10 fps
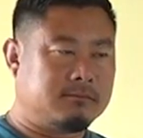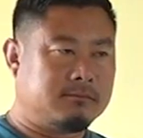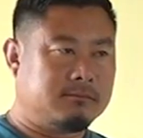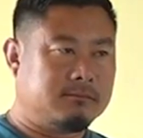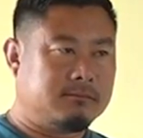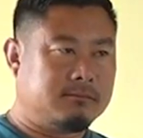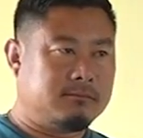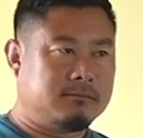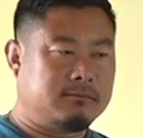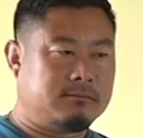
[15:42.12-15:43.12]

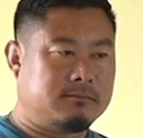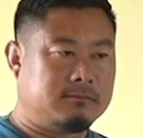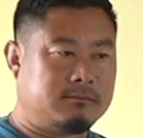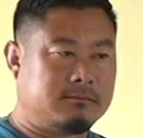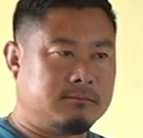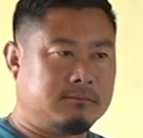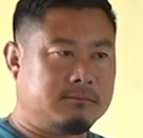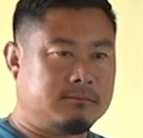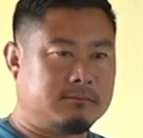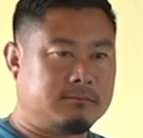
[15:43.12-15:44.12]

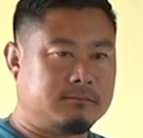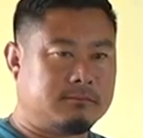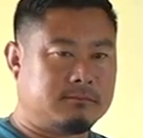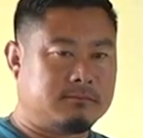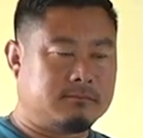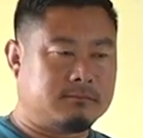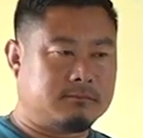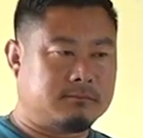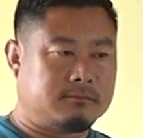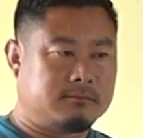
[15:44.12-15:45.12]

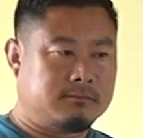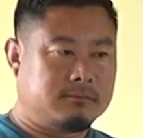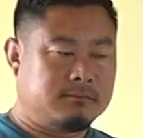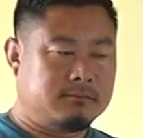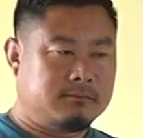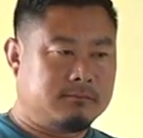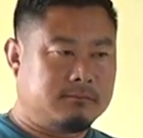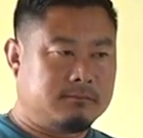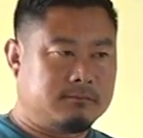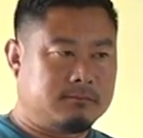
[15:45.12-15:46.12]

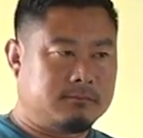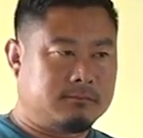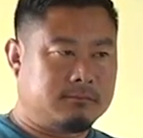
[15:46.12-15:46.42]
(not speaking)